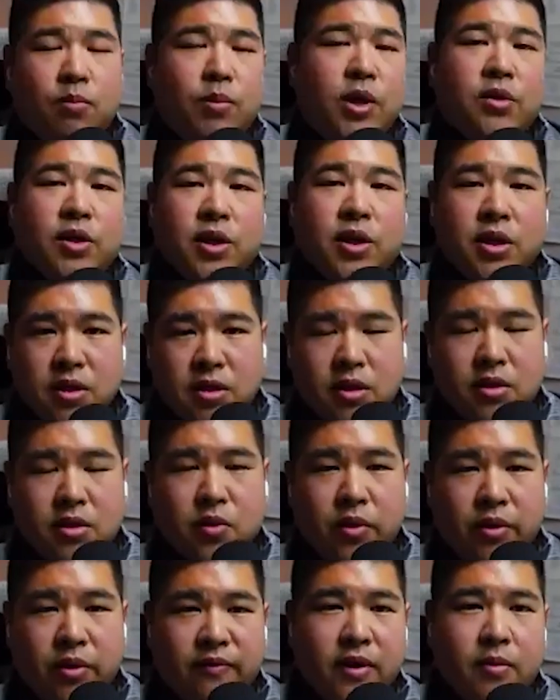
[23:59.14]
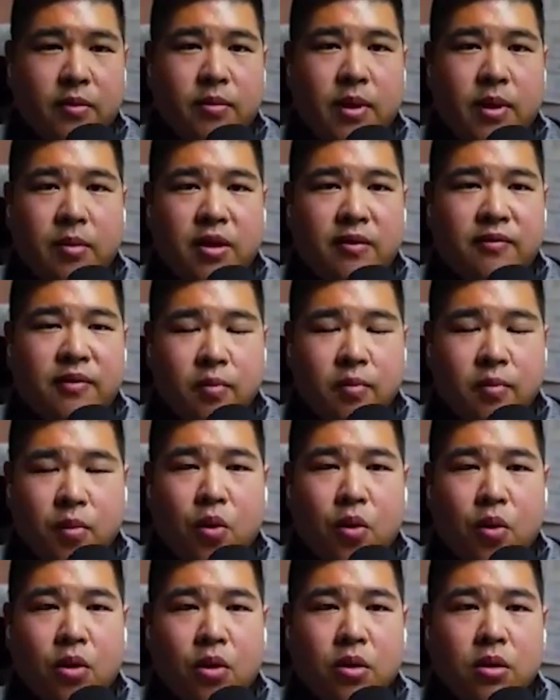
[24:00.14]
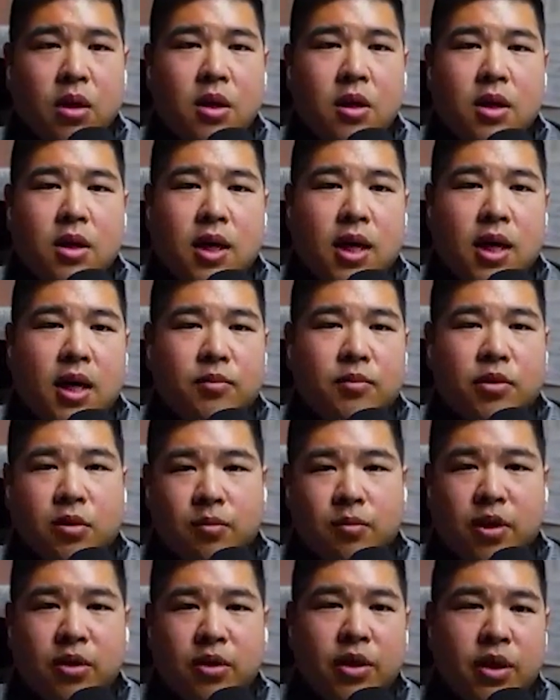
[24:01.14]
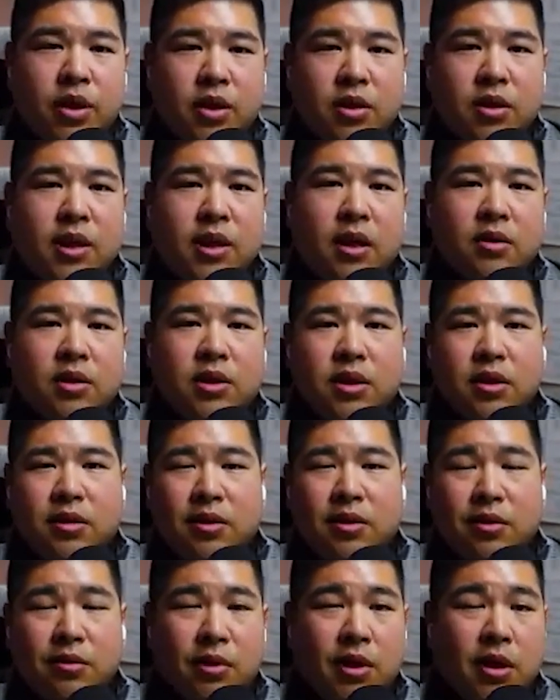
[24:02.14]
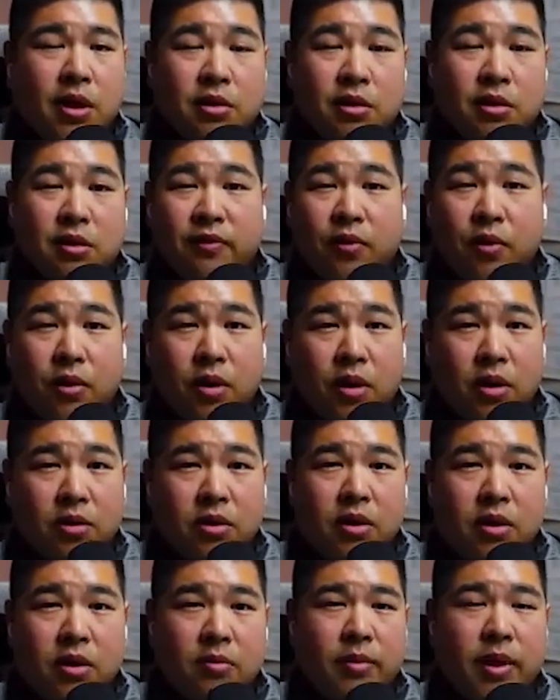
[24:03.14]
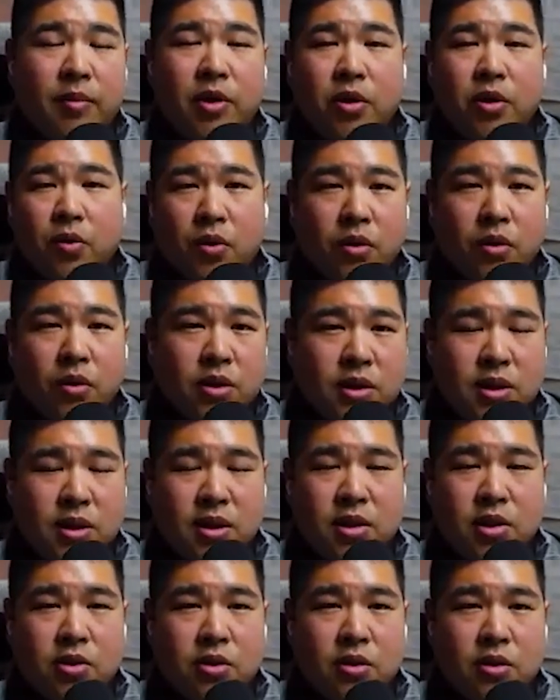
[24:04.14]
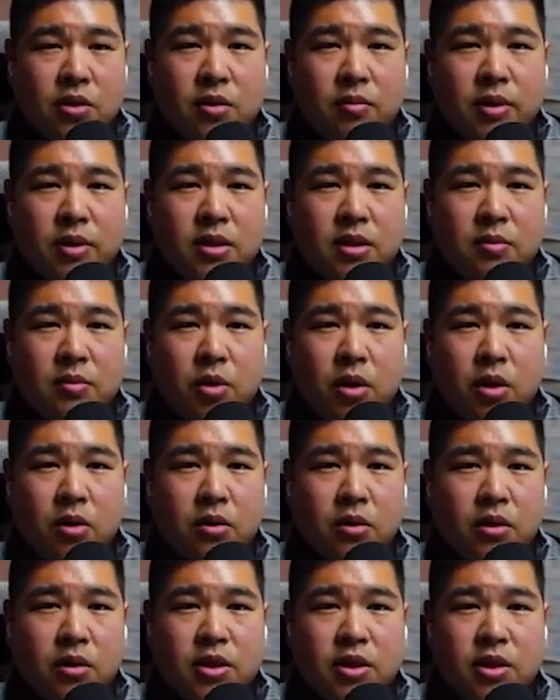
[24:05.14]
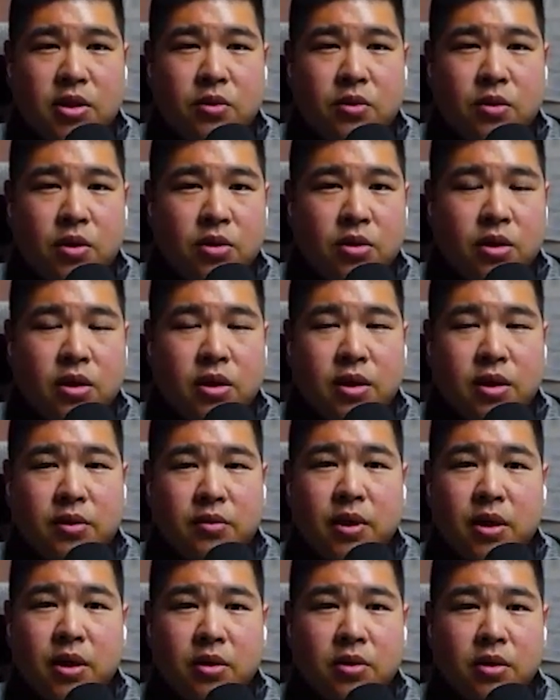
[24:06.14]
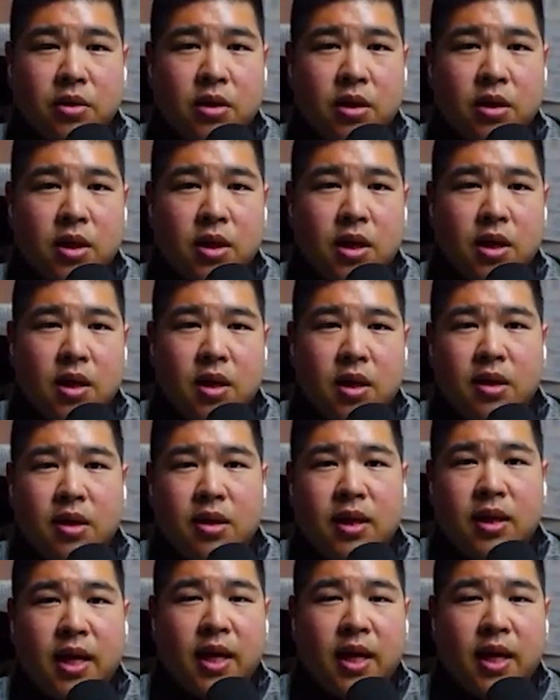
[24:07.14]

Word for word: millions square feet, maybe even more. Um, so million down to 300 to 400. Maybe yours, since you're a little bit smaller, is 200 to 300. Okay.